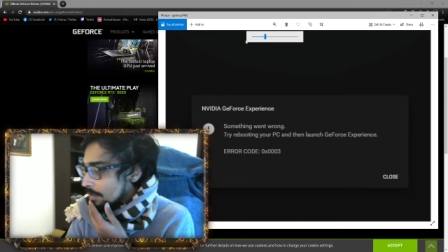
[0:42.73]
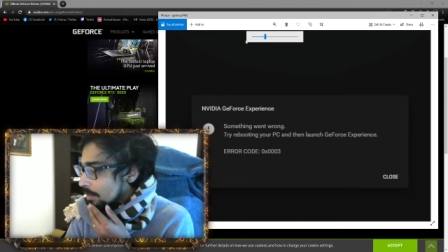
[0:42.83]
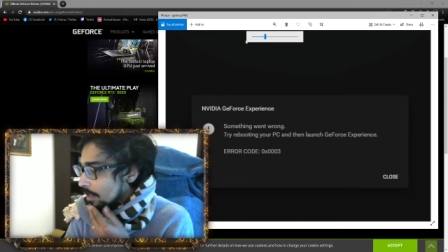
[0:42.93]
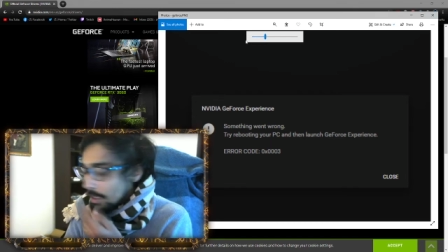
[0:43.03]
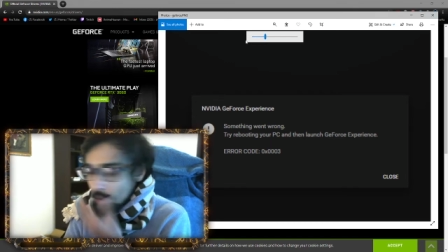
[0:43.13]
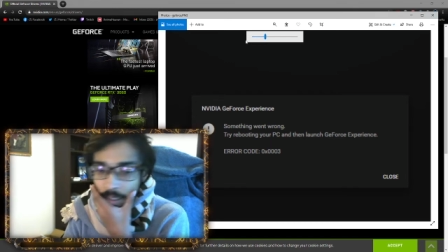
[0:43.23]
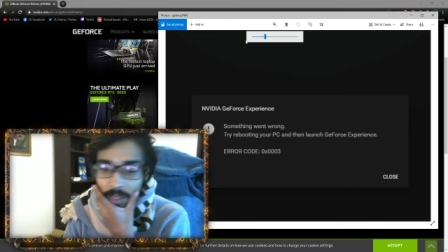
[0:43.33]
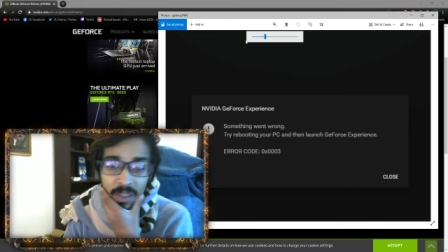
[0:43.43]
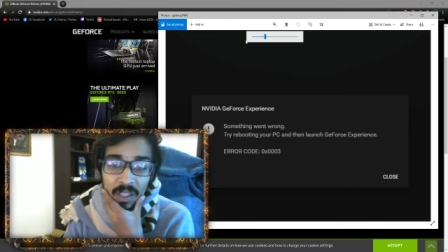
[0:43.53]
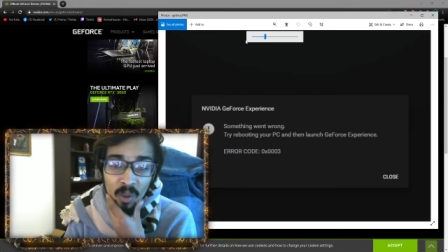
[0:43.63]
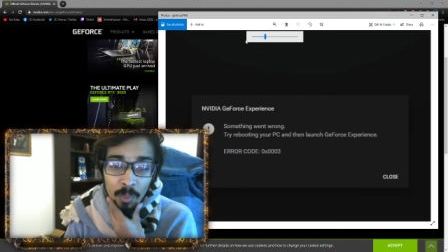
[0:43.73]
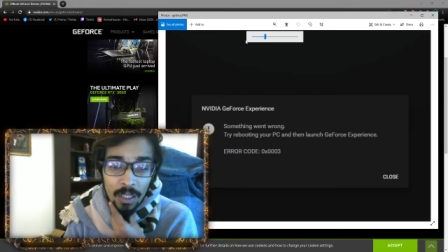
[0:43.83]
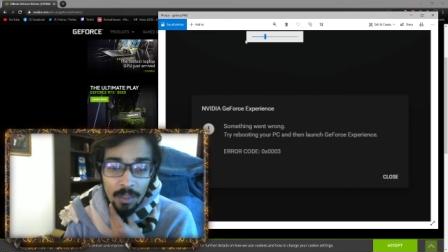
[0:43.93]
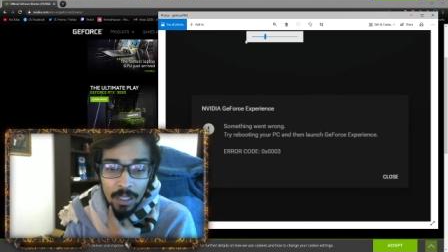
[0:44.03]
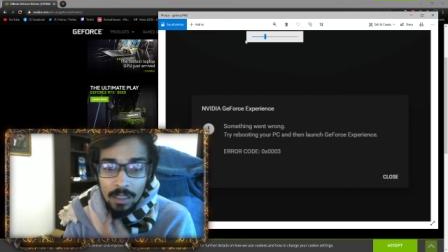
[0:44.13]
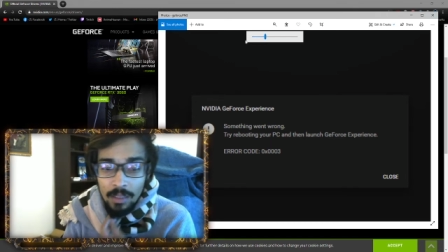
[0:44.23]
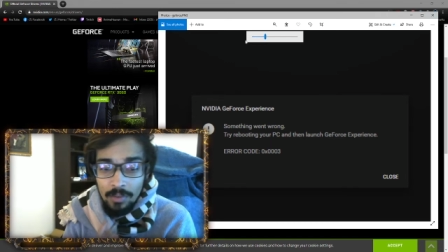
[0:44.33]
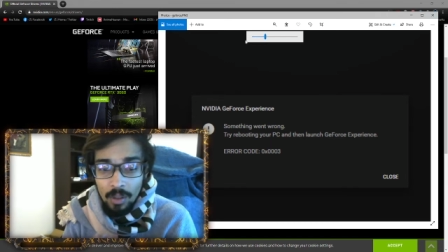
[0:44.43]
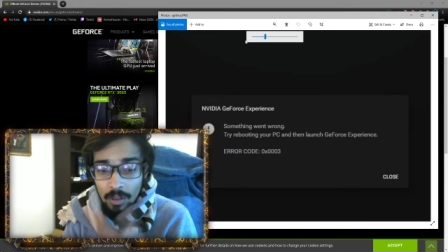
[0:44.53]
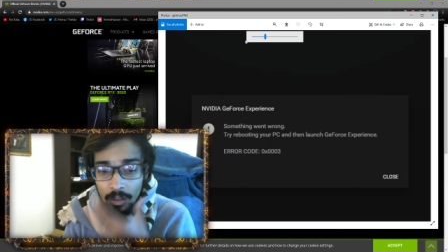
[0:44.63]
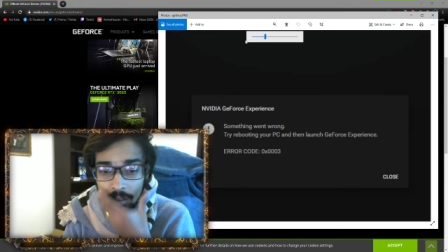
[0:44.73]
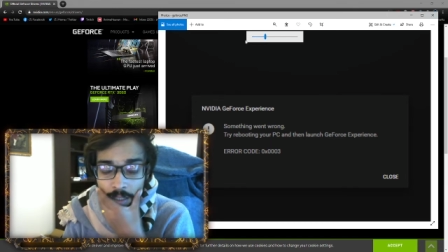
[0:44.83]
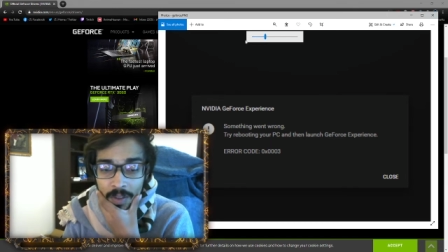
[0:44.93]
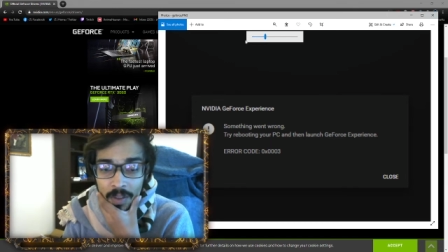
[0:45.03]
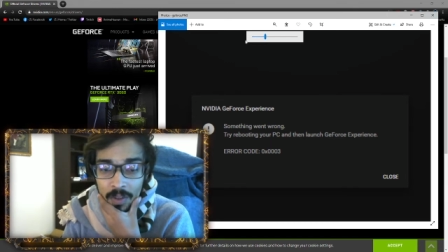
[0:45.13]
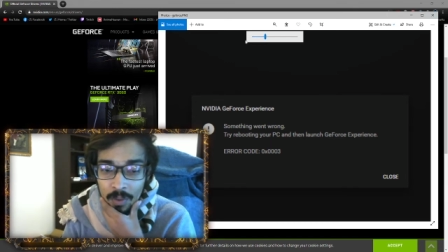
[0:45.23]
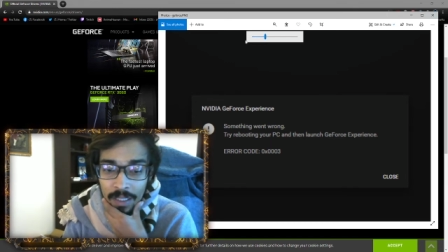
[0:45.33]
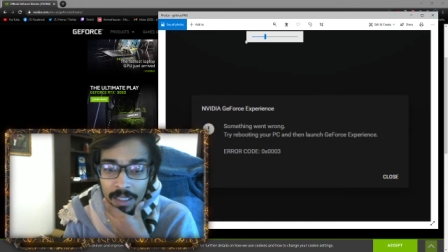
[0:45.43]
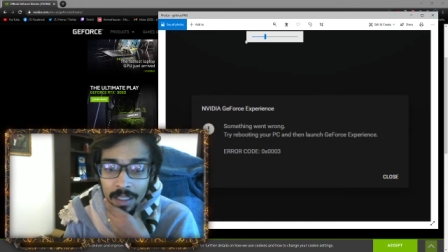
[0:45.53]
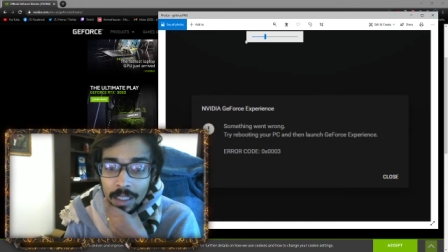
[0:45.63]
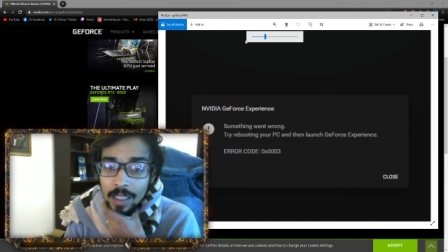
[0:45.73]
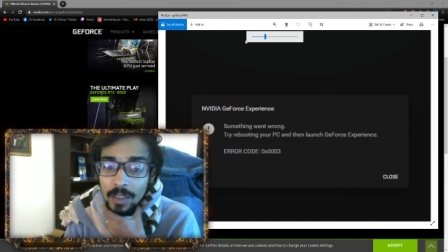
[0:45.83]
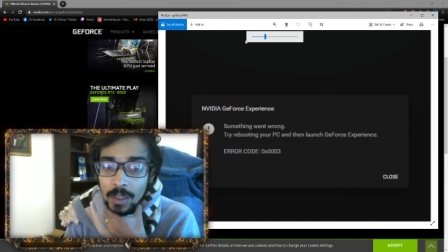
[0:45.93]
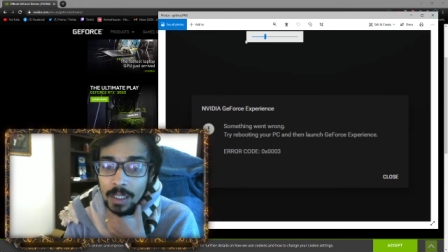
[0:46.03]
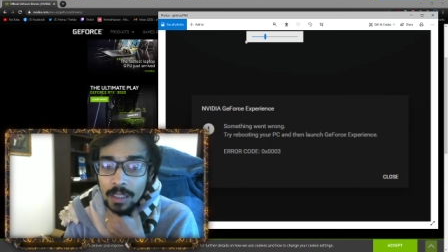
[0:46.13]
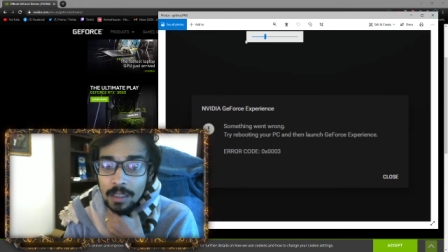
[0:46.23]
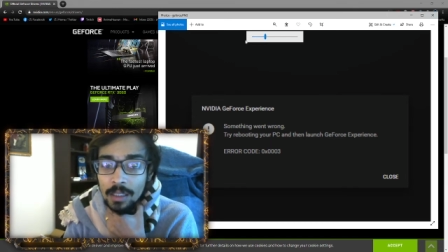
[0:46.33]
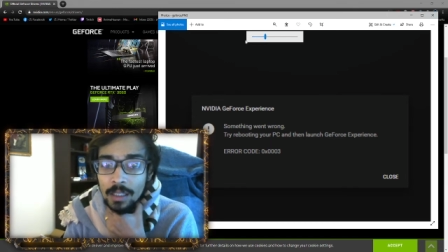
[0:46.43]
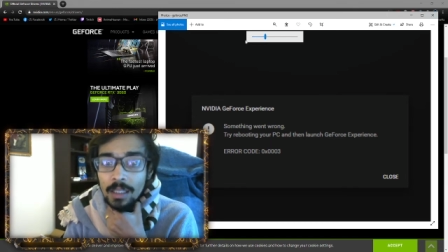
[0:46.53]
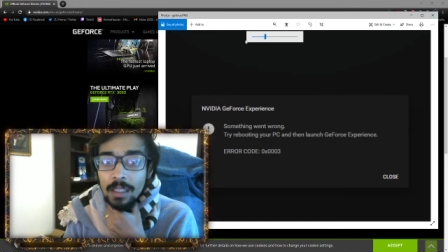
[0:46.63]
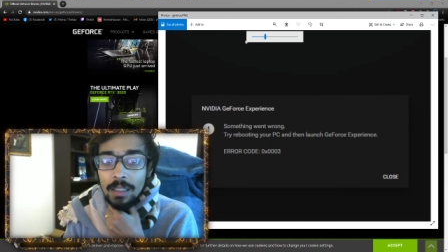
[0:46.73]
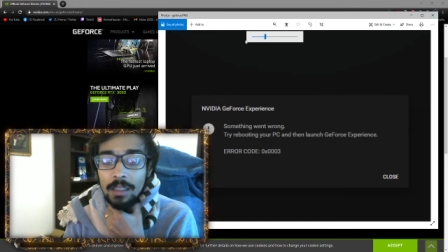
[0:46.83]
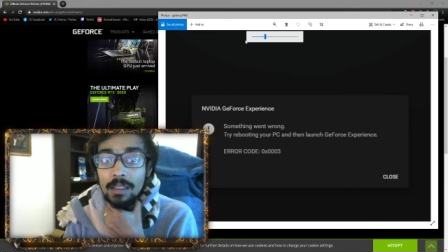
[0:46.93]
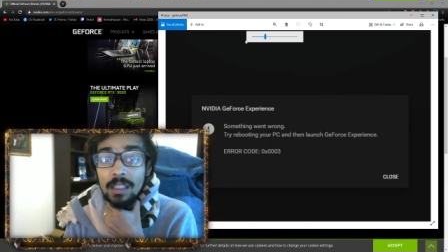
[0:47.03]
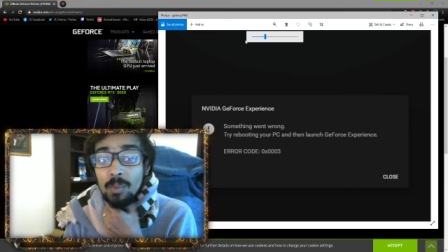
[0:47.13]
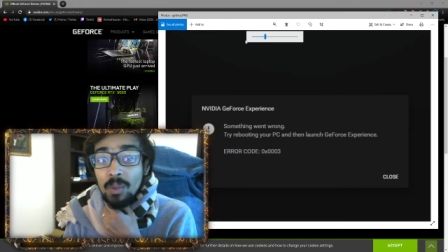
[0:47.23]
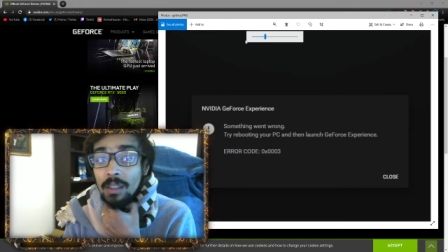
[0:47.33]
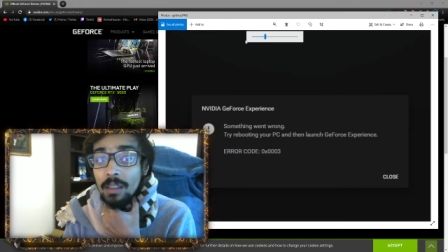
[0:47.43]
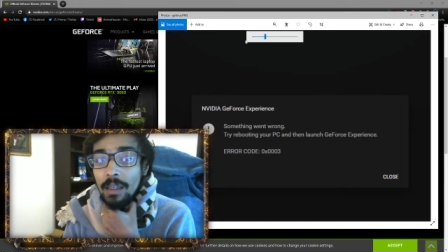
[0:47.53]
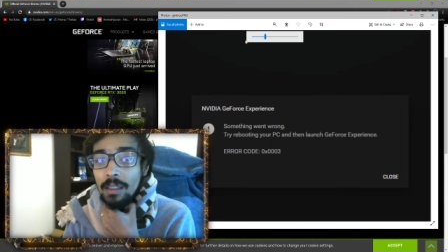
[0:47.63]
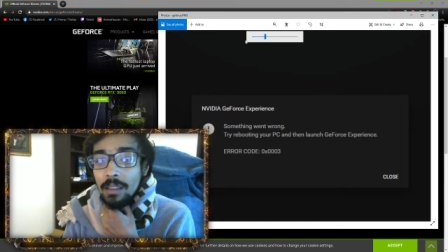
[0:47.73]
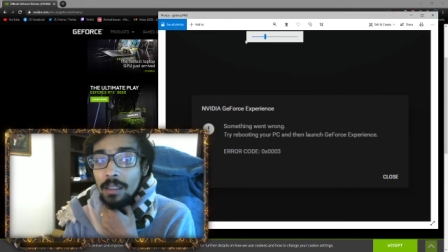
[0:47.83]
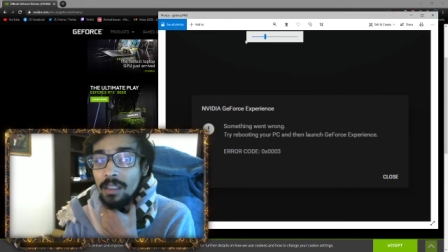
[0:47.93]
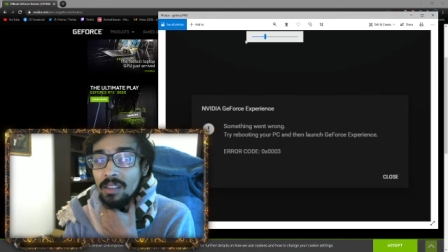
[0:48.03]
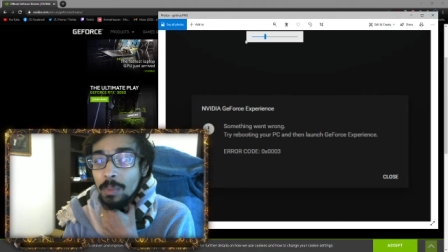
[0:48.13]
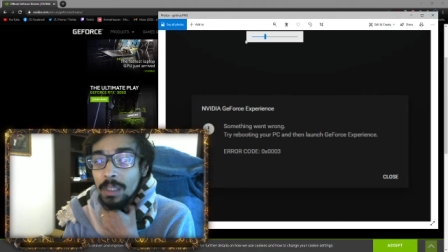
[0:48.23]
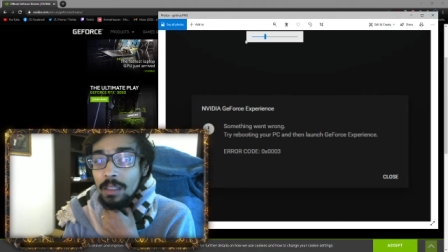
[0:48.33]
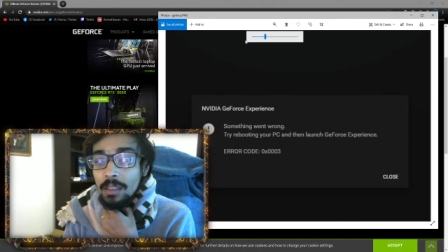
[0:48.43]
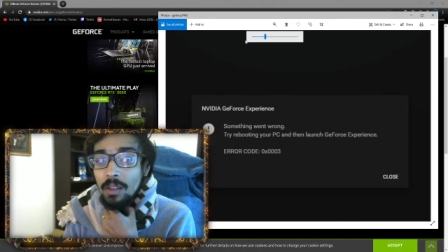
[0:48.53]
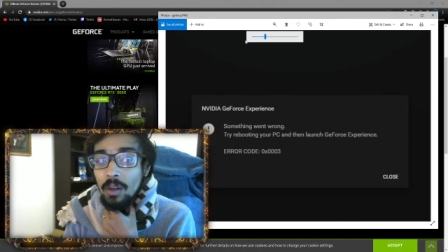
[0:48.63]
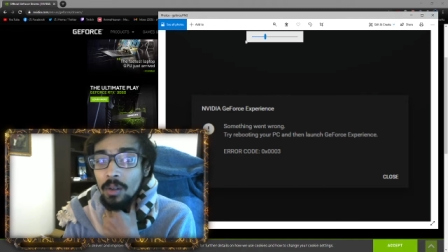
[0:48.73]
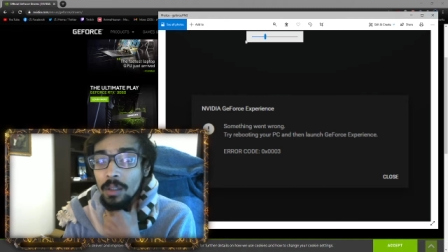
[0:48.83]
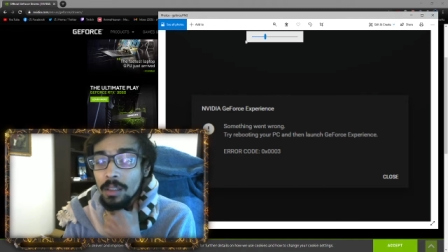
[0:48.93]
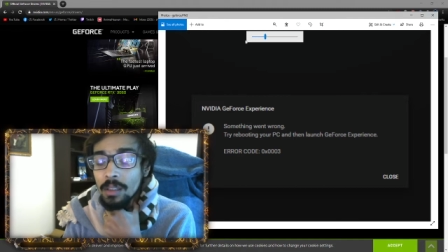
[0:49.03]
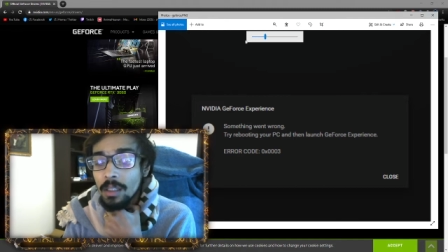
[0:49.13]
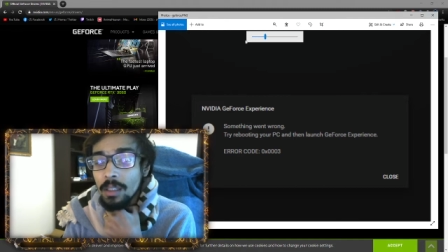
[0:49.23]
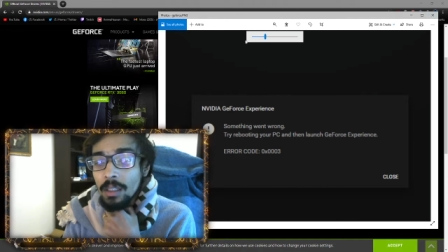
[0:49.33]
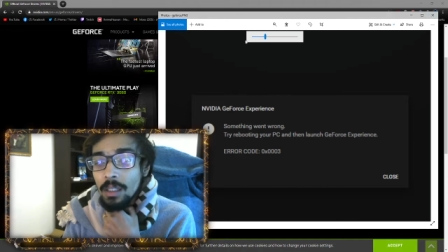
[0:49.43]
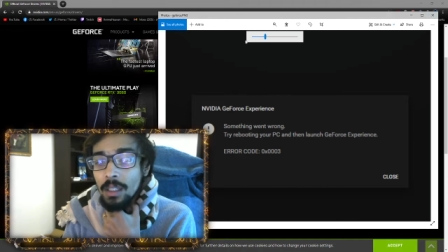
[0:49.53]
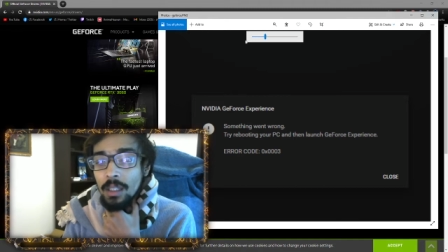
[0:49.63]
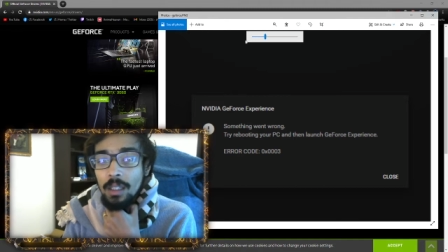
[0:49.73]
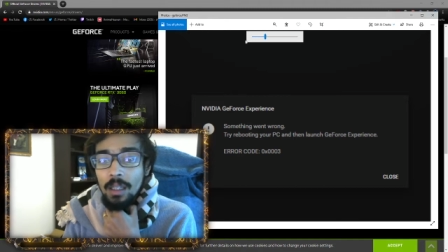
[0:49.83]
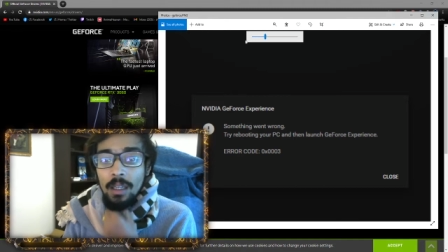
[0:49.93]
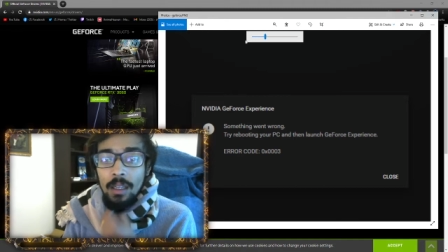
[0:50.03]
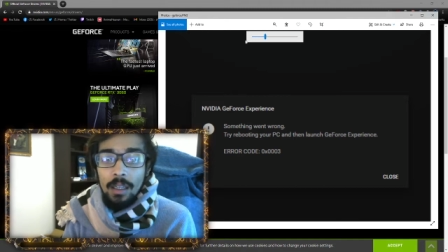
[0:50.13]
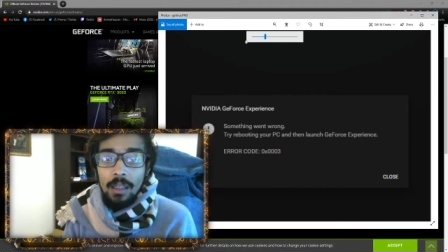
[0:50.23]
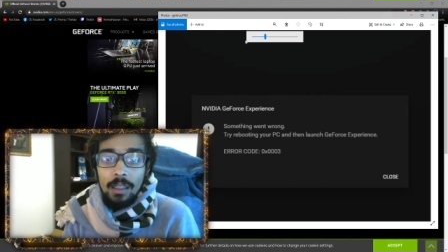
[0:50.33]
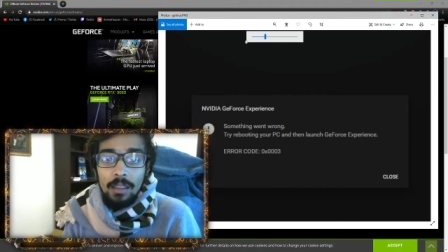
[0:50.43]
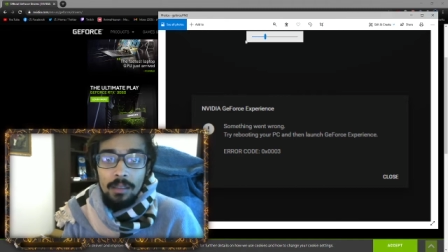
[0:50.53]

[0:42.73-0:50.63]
I couldn't even open my GeForce I couldn't do anything to it just keep on crashing and giving me this code and